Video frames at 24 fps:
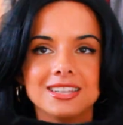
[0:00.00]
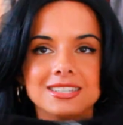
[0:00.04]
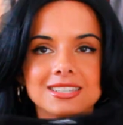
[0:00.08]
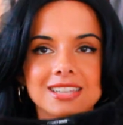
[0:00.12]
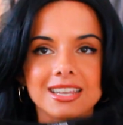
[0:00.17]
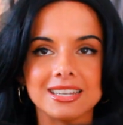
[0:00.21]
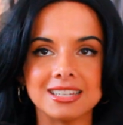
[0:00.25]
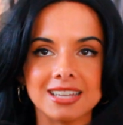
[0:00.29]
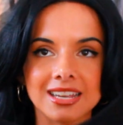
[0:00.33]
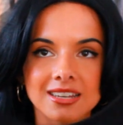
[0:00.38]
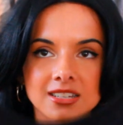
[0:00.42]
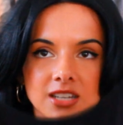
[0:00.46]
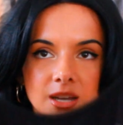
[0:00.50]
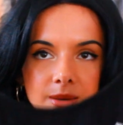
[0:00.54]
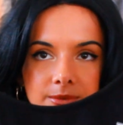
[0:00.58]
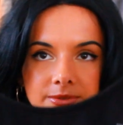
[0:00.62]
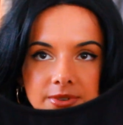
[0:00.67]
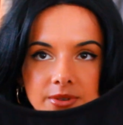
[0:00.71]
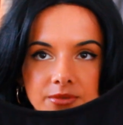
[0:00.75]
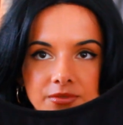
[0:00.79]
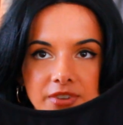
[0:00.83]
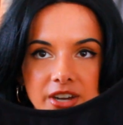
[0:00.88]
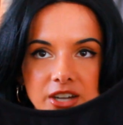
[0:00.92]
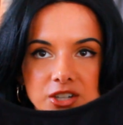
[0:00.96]
It is a tank top
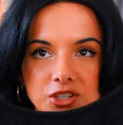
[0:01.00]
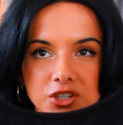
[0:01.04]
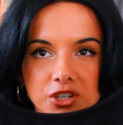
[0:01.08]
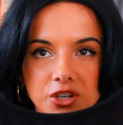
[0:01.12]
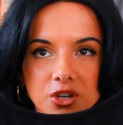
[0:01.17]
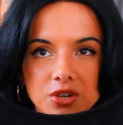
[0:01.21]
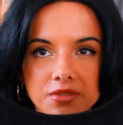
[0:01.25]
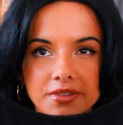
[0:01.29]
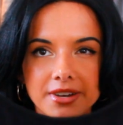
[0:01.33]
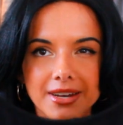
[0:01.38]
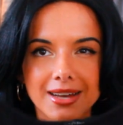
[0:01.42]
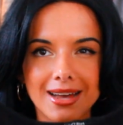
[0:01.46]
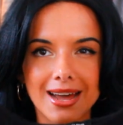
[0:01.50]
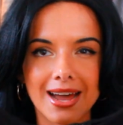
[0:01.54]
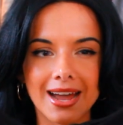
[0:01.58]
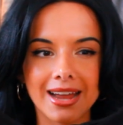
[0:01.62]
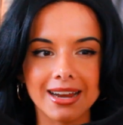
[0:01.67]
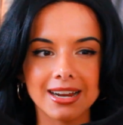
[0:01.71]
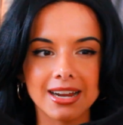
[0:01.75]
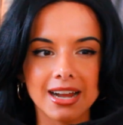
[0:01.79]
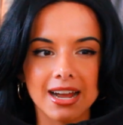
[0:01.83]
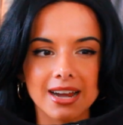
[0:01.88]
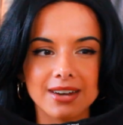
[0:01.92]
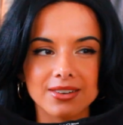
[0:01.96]
from Fashion Nova.
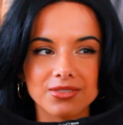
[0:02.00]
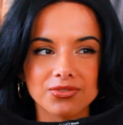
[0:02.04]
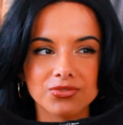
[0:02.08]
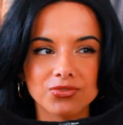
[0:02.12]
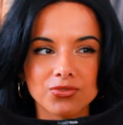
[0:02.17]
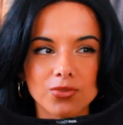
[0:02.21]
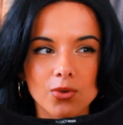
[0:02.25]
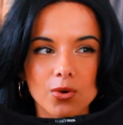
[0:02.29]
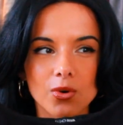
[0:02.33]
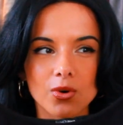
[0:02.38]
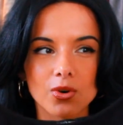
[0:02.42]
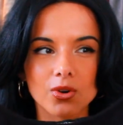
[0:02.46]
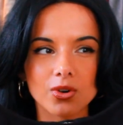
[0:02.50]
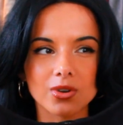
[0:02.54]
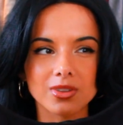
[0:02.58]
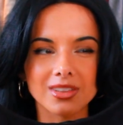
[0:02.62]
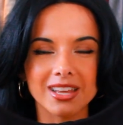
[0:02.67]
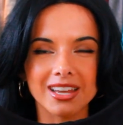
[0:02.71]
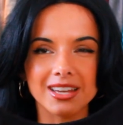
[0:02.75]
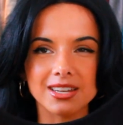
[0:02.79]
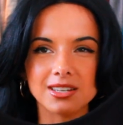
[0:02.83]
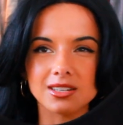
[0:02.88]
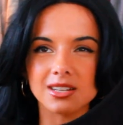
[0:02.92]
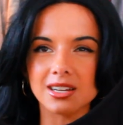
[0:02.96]
I got it for
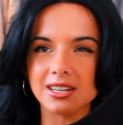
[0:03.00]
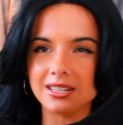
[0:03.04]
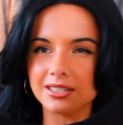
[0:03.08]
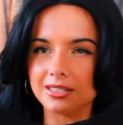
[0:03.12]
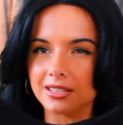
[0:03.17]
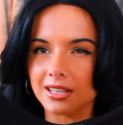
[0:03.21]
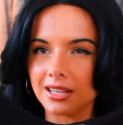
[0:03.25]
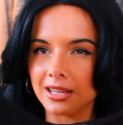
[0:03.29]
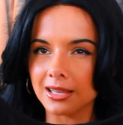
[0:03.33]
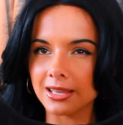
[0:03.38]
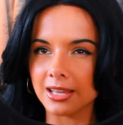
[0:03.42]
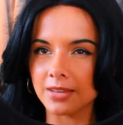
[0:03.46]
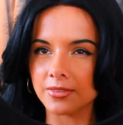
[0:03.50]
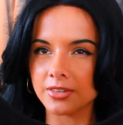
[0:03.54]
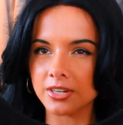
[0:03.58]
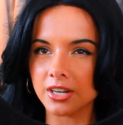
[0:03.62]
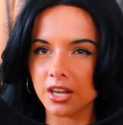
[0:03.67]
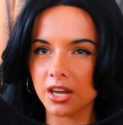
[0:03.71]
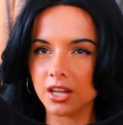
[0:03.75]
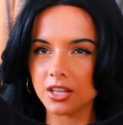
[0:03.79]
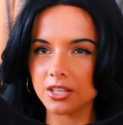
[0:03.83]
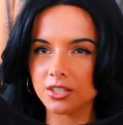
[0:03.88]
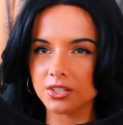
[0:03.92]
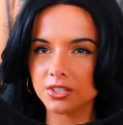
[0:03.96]
like
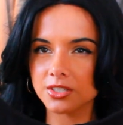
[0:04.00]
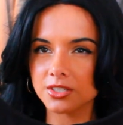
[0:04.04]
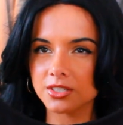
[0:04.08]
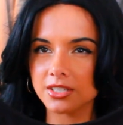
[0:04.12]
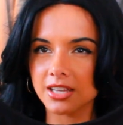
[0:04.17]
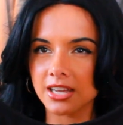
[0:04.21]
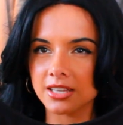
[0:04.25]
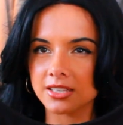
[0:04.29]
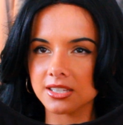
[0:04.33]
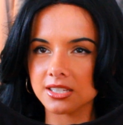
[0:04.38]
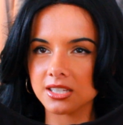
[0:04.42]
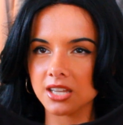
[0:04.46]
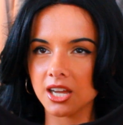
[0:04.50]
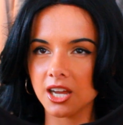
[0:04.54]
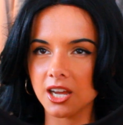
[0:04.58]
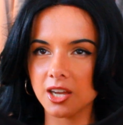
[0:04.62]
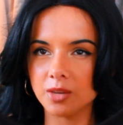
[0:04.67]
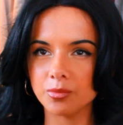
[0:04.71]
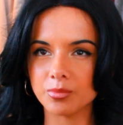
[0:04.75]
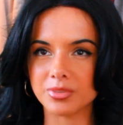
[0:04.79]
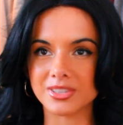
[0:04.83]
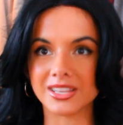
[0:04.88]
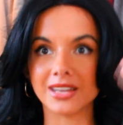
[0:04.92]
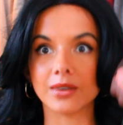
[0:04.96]
$11 at the
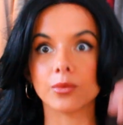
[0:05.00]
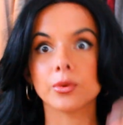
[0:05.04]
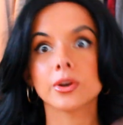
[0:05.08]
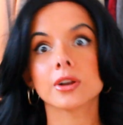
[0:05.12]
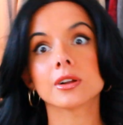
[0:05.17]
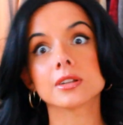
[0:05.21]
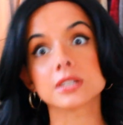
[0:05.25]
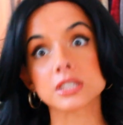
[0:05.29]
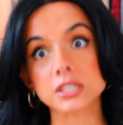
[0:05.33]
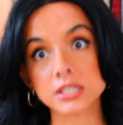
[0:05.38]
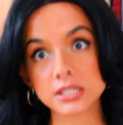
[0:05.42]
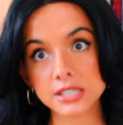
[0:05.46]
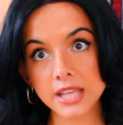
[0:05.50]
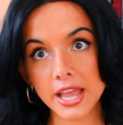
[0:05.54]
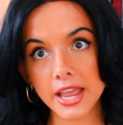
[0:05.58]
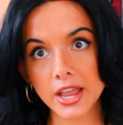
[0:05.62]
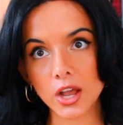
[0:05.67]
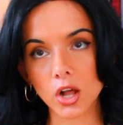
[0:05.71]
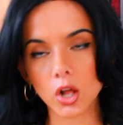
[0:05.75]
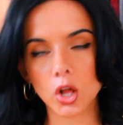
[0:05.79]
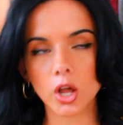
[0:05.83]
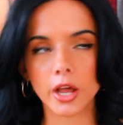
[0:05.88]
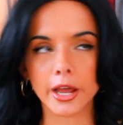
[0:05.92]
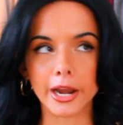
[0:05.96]
time, but then it went on
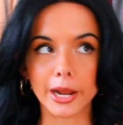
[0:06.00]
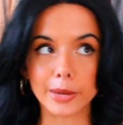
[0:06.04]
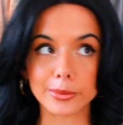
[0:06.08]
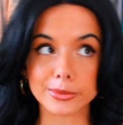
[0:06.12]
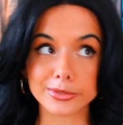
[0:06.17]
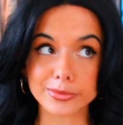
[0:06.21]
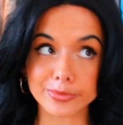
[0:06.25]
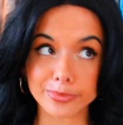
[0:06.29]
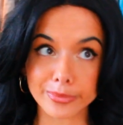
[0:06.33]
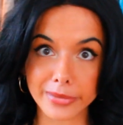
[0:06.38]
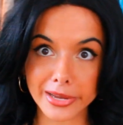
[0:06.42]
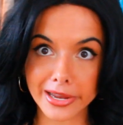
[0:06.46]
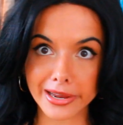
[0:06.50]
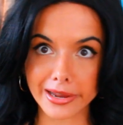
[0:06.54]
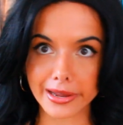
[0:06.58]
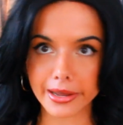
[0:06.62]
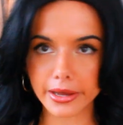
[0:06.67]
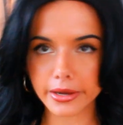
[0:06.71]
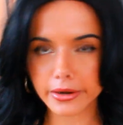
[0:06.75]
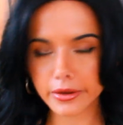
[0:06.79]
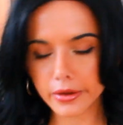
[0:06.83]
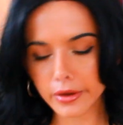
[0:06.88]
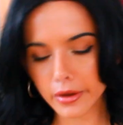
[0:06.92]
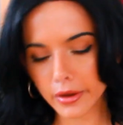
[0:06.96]
sale and I was
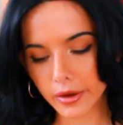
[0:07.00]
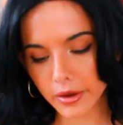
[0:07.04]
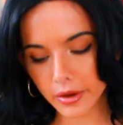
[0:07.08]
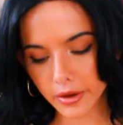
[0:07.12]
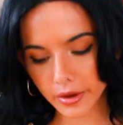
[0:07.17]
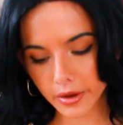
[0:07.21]
mad.